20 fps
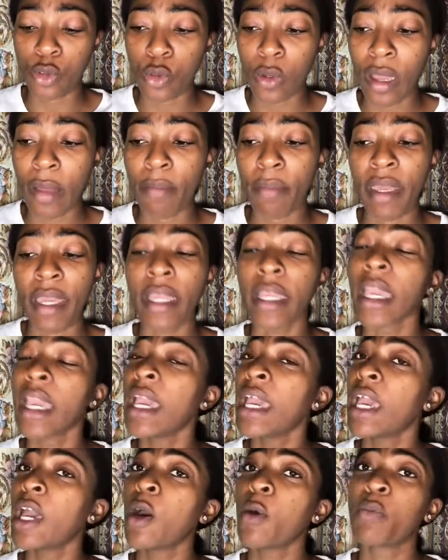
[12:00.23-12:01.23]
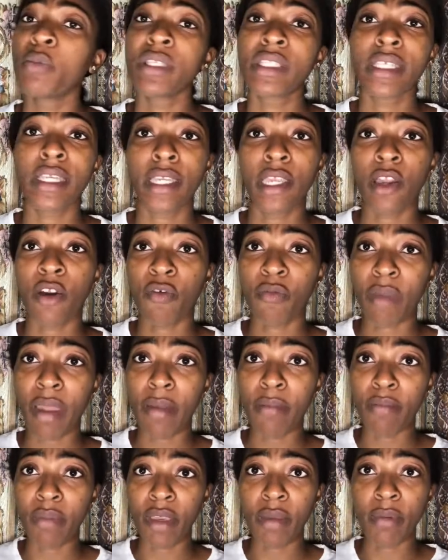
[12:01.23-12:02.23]
so I beg, help me take care of my
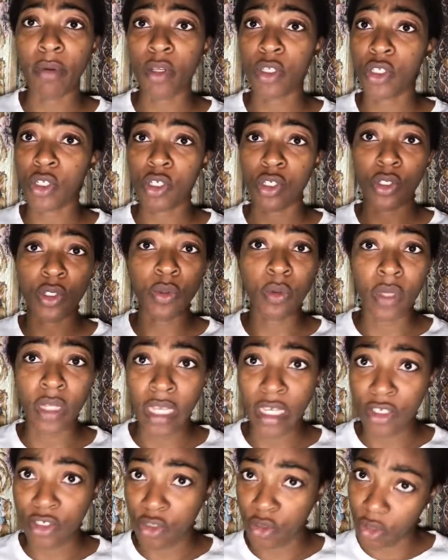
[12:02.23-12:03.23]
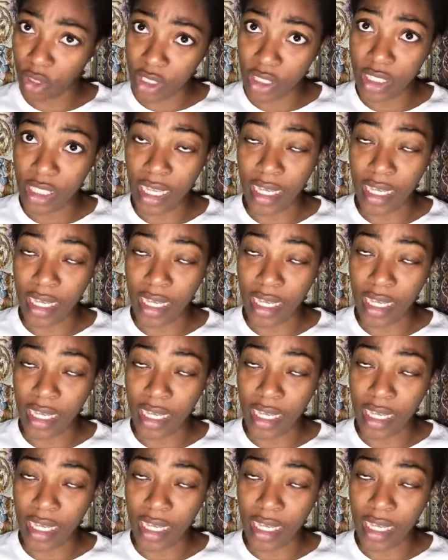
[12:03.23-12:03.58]
babe, because you're the only one I trust,